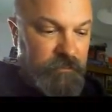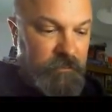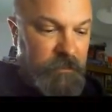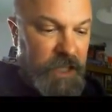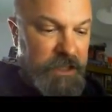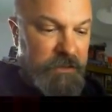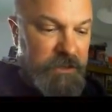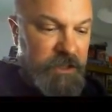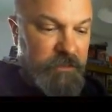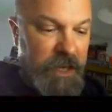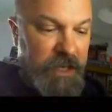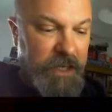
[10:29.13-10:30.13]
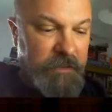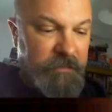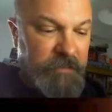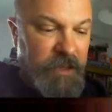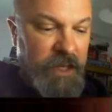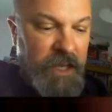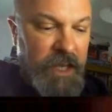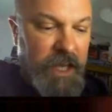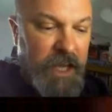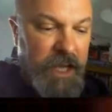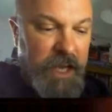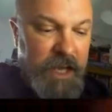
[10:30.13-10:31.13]
as I was explaining,
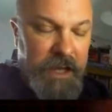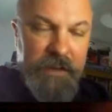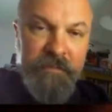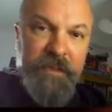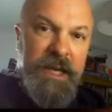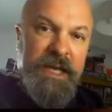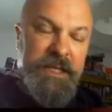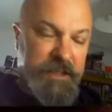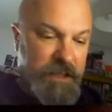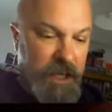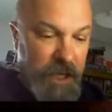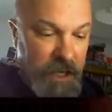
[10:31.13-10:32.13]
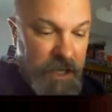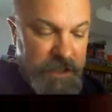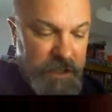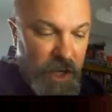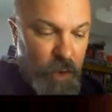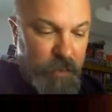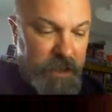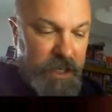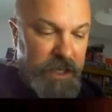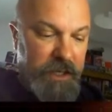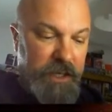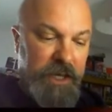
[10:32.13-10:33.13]
um, is, uh, is an
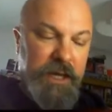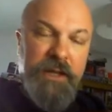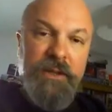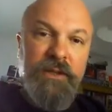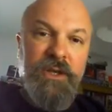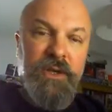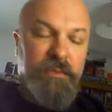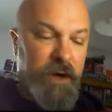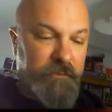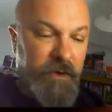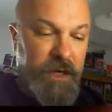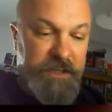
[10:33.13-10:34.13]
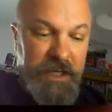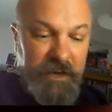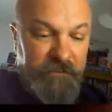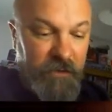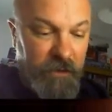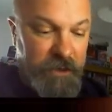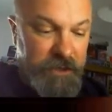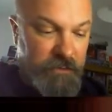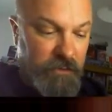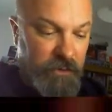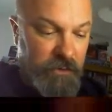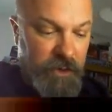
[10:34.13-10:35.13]
opening that you might find, say, in a forest
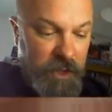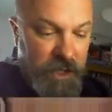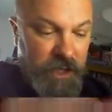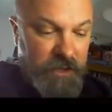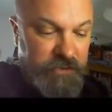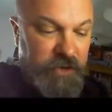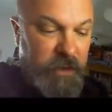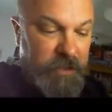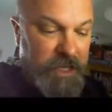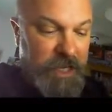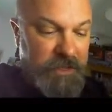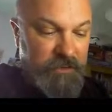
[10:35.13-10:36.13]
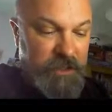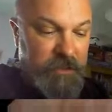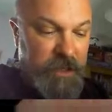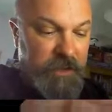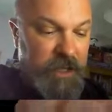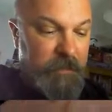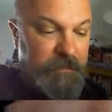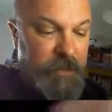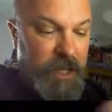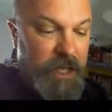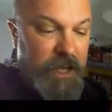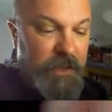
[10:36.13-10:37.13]
or a shrubland or something like that.
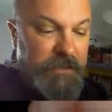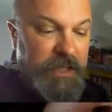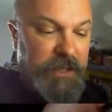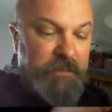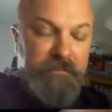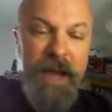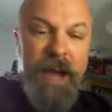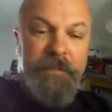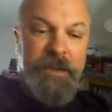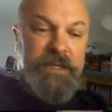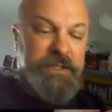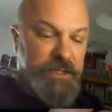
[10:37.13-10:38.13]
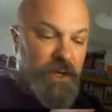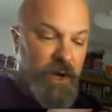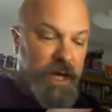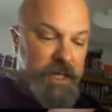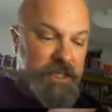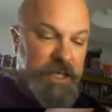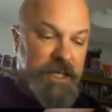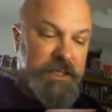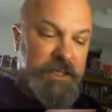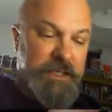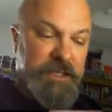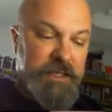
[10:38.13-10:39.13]
Now the map size
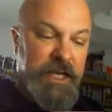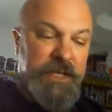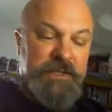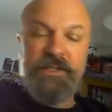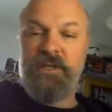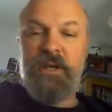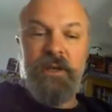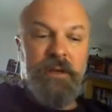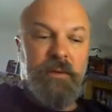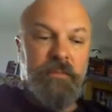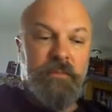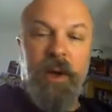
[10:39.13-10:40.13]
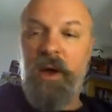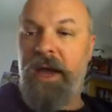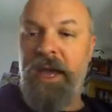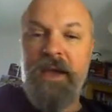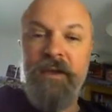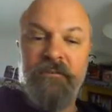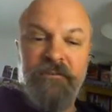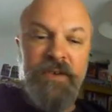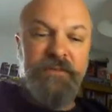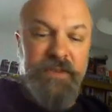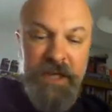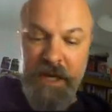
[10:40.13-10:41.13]
is 6 by
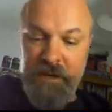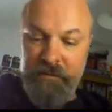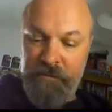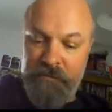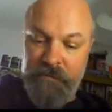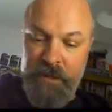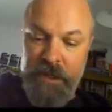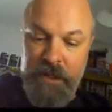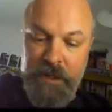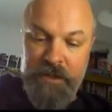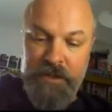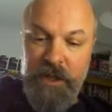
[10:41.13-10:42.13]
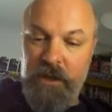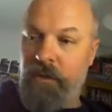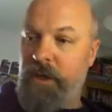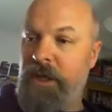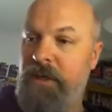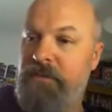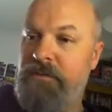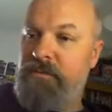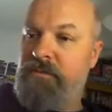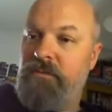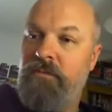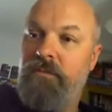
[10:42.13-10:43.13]
15. So we're going to
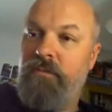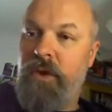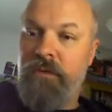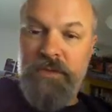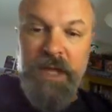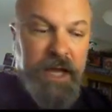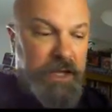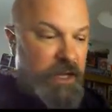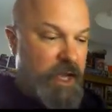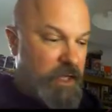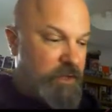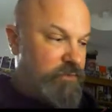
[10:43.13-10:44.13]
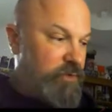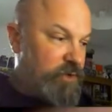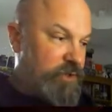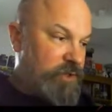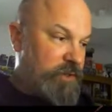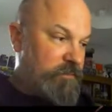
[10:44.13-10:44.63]
move that across